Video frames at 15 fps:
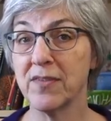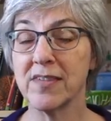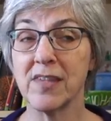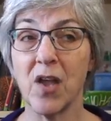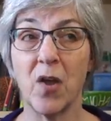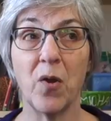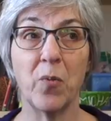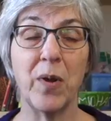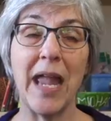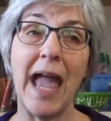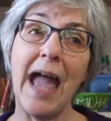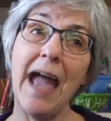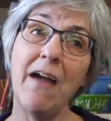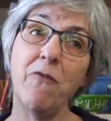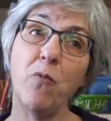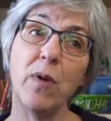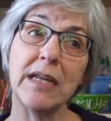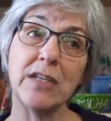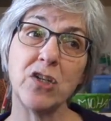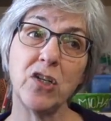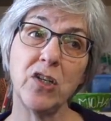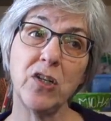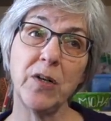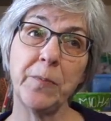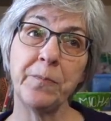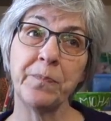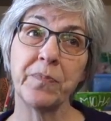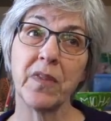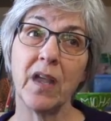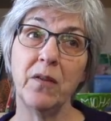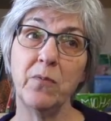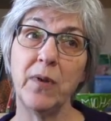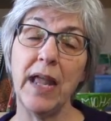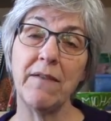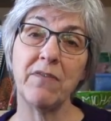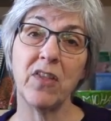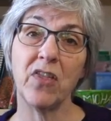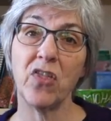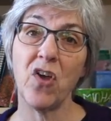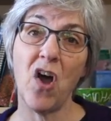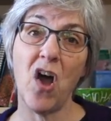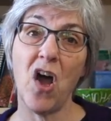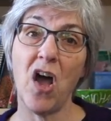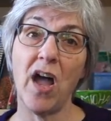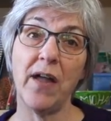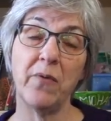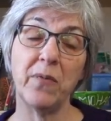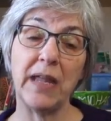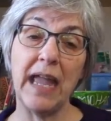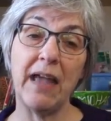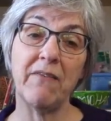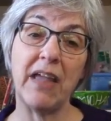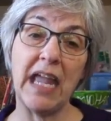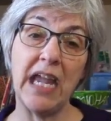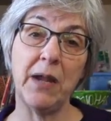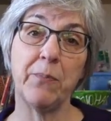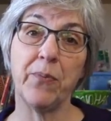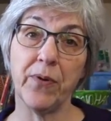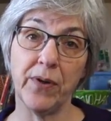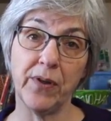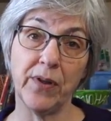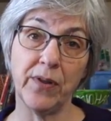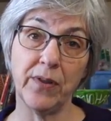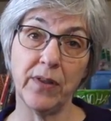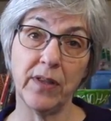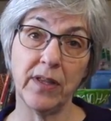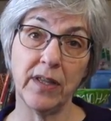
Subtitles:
So we have winter and we have the thaw, we have April,